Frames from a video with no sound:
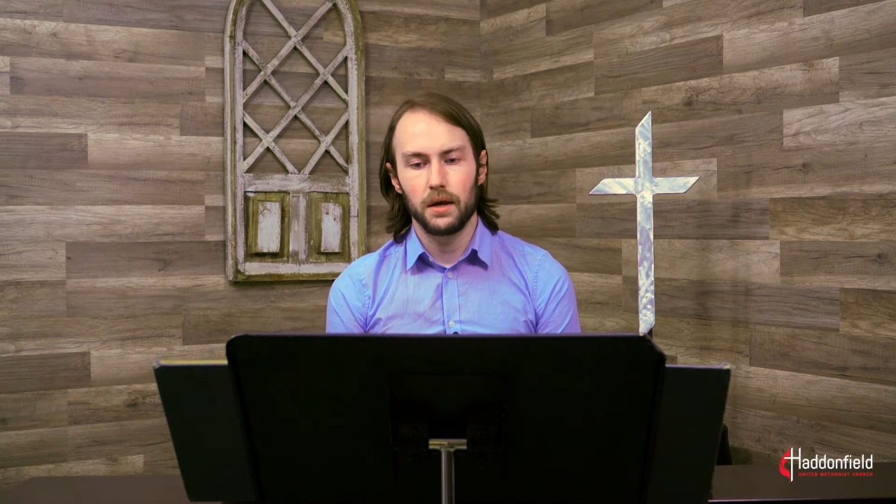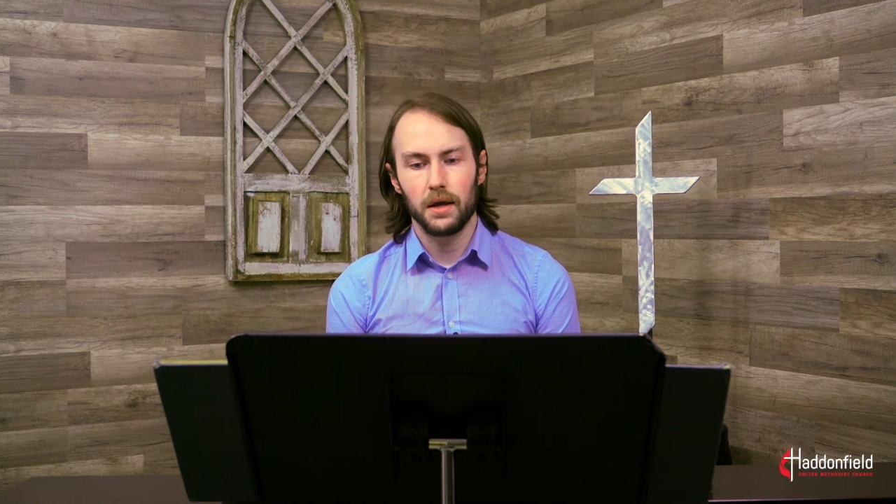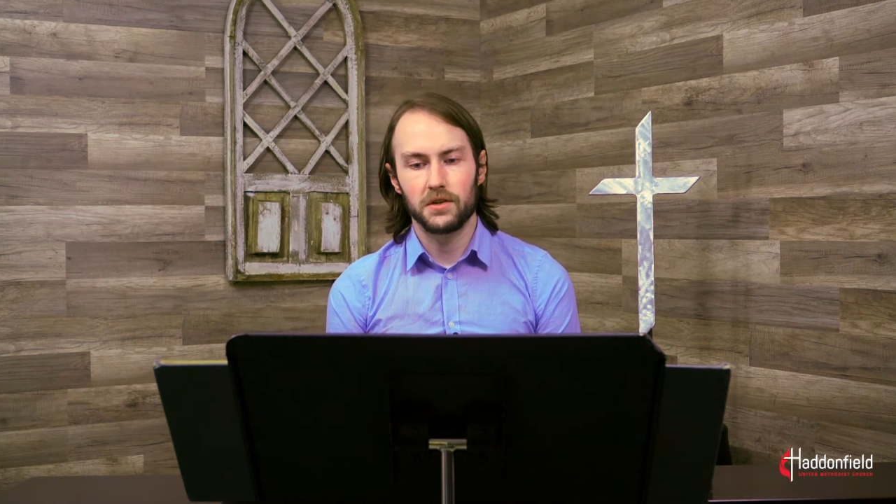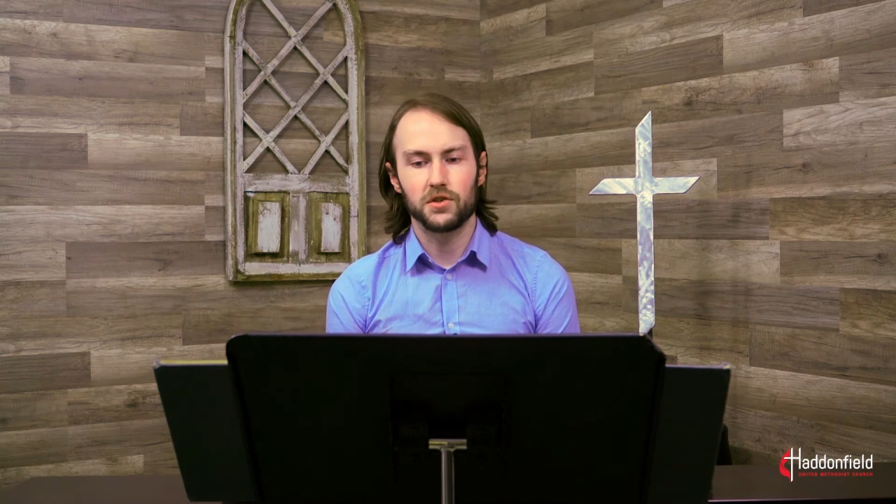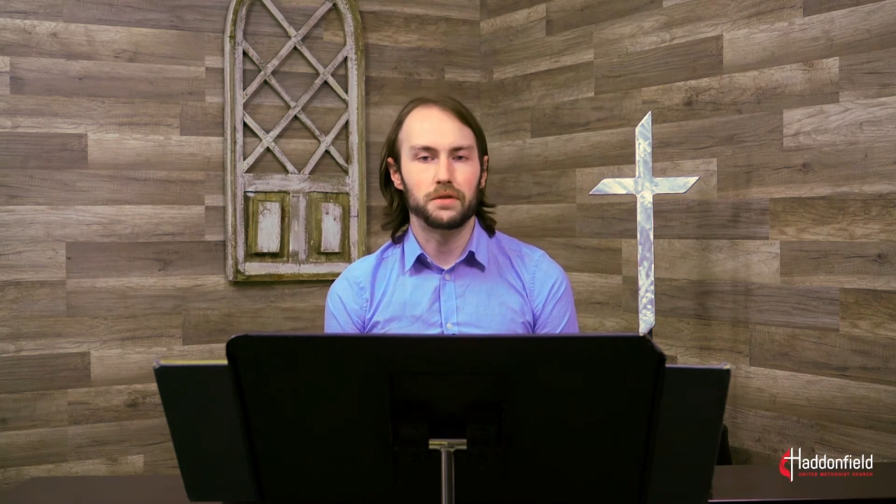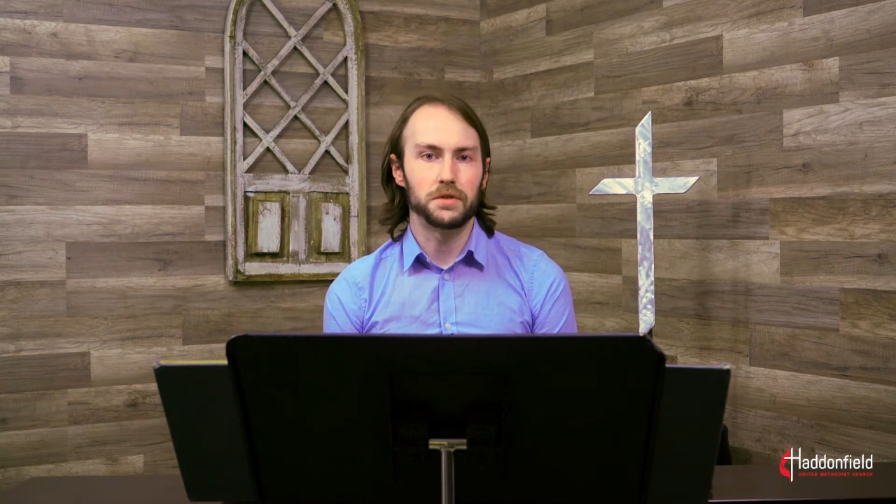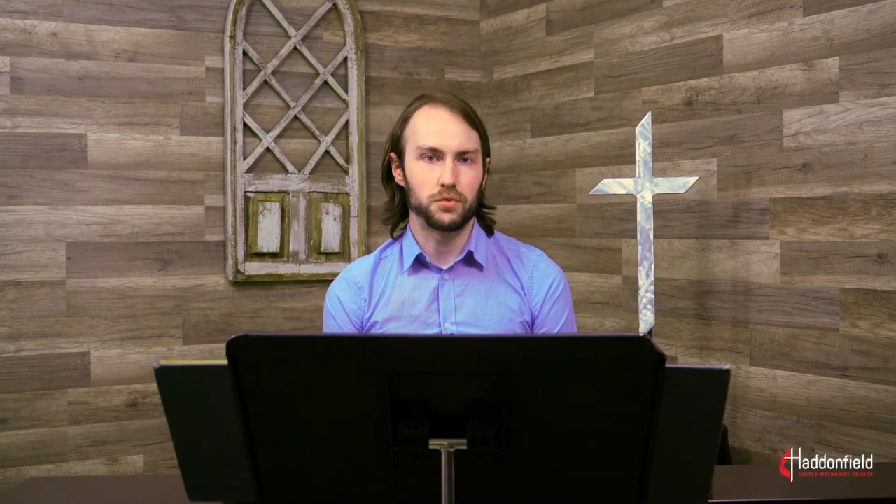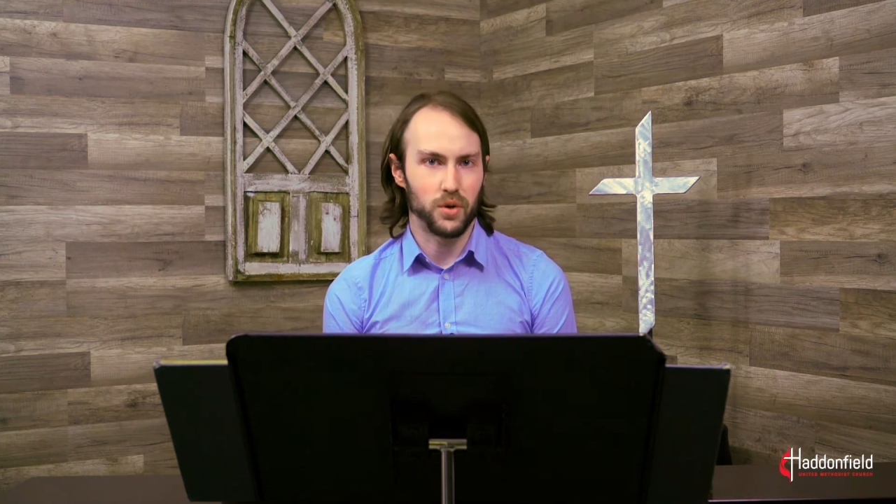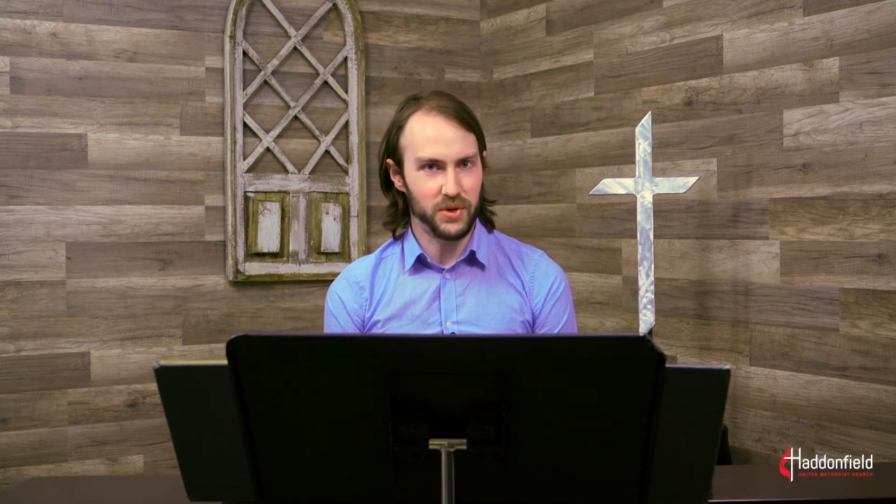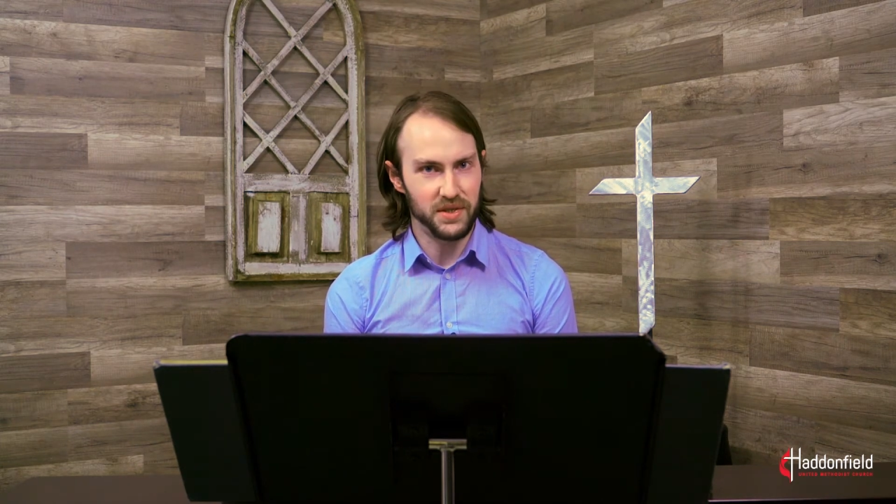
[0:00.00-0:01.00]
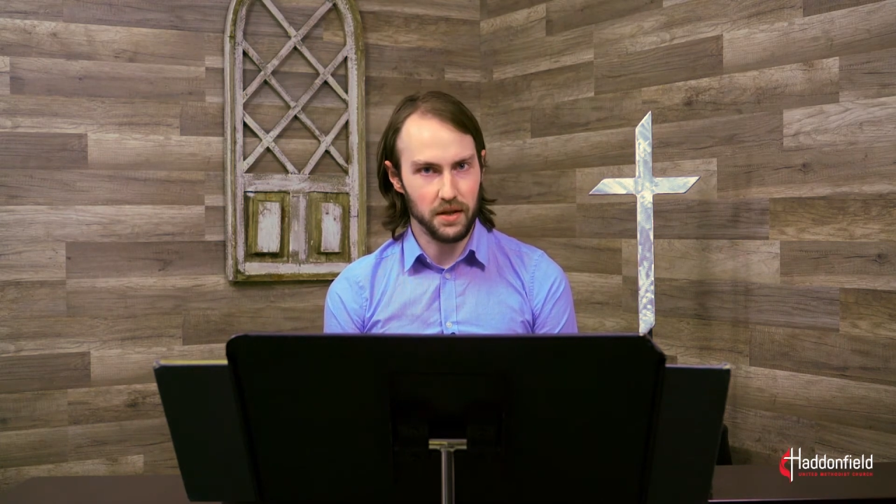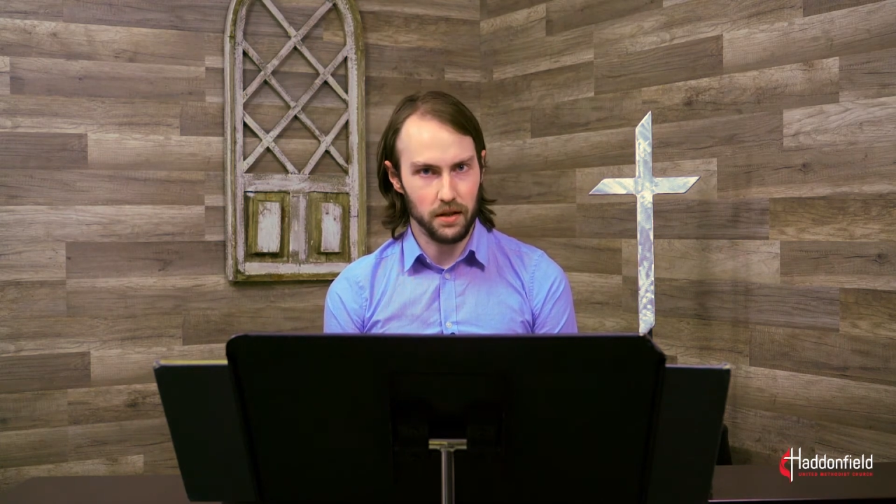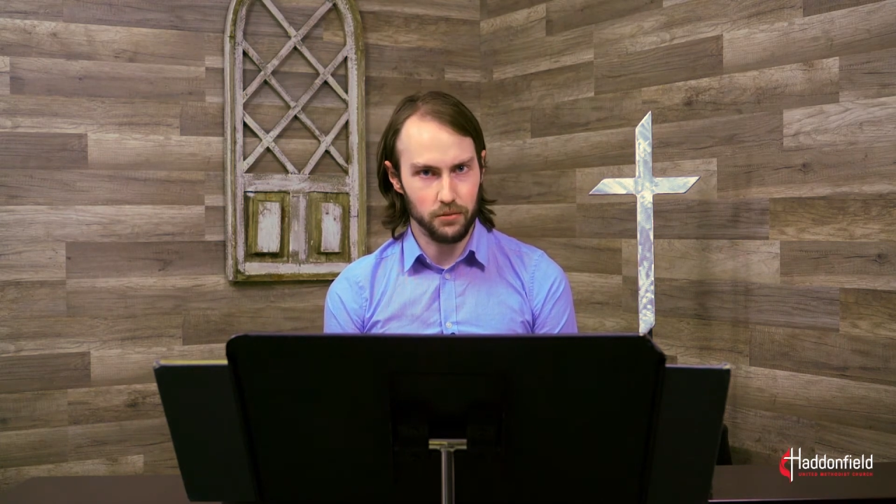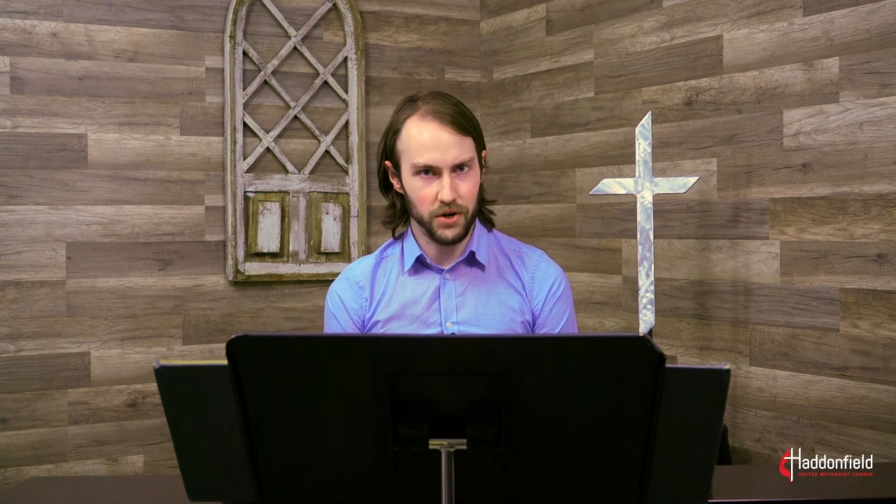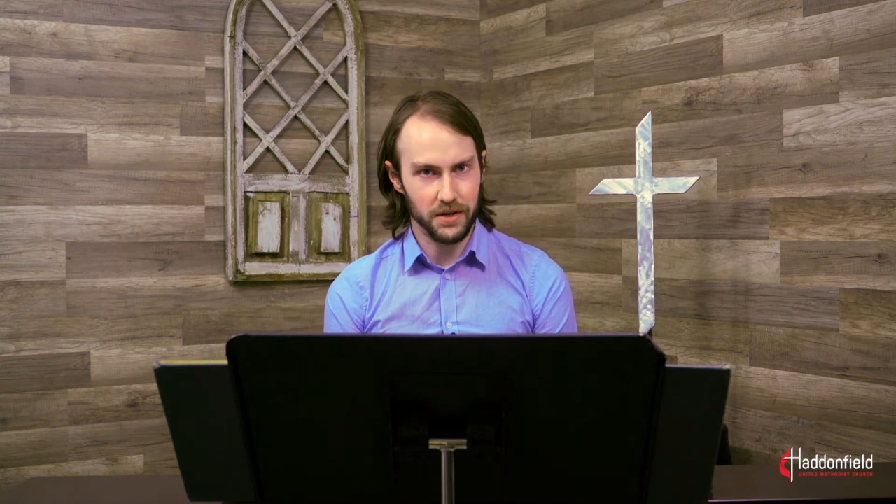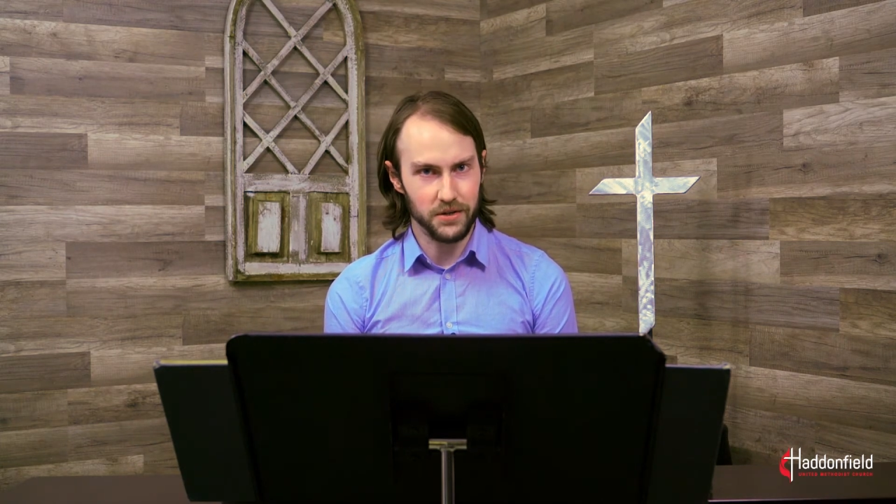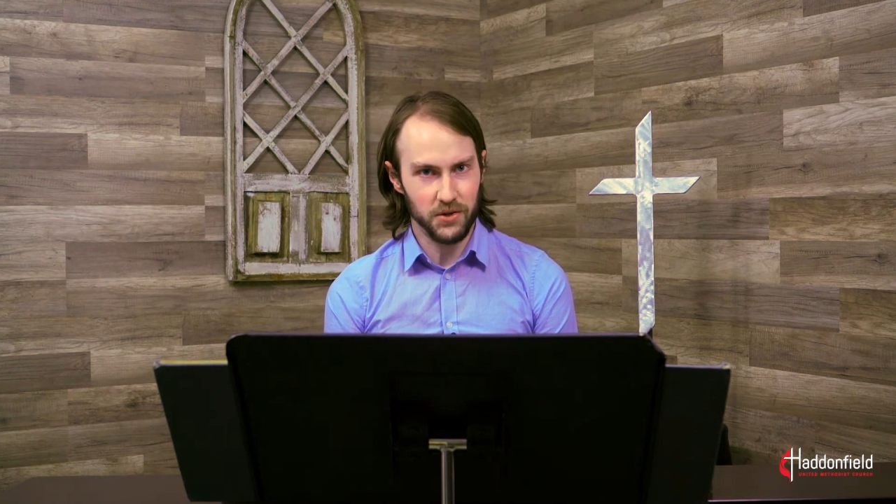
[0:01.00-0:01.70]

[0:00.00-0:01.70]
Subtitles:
a service where we celebrate